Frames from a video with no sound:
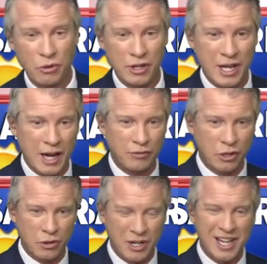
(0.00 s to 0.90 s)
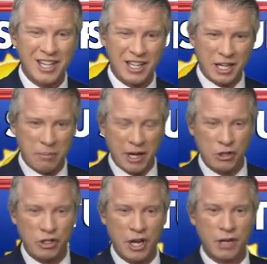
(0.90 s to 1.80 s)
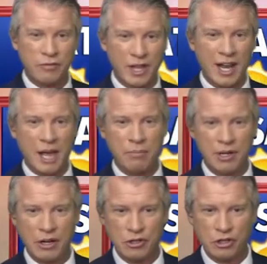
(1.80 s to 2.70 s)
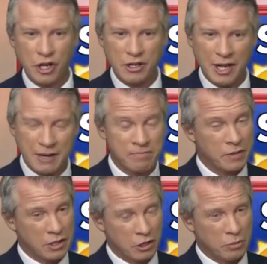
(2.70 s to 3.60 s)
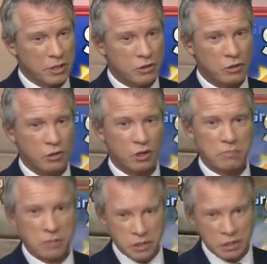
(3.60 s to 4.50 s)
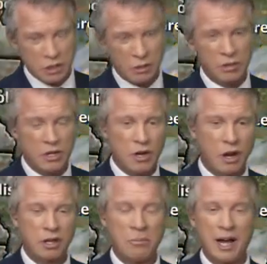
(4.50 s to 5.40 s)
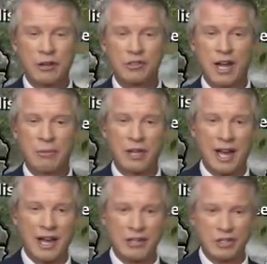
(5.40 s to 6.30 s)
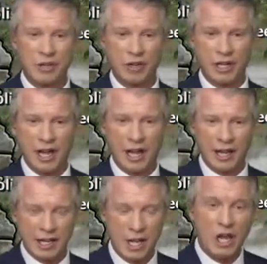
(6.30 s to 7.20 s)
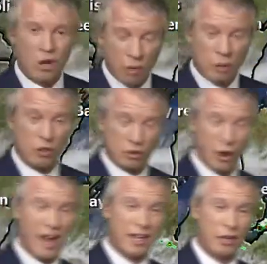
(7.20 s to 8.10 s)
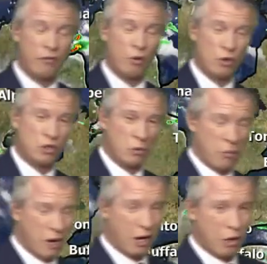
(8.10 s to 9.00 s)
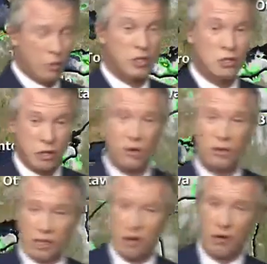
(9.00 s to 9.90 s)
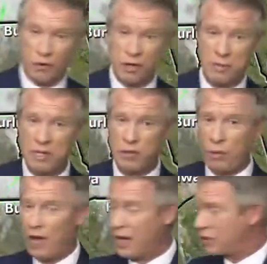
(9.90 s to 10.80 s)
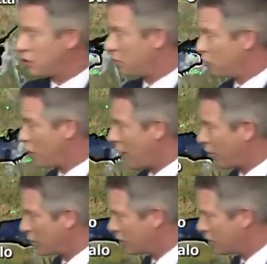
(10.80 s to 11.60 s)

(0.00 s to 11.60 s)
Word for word: the afternoon. Think a better chance for that happening on Sunday. A little bit cooler, but still on the mild side with a high of 79. What we're tracking for tomorrow is currently over the Midwest. Some showers and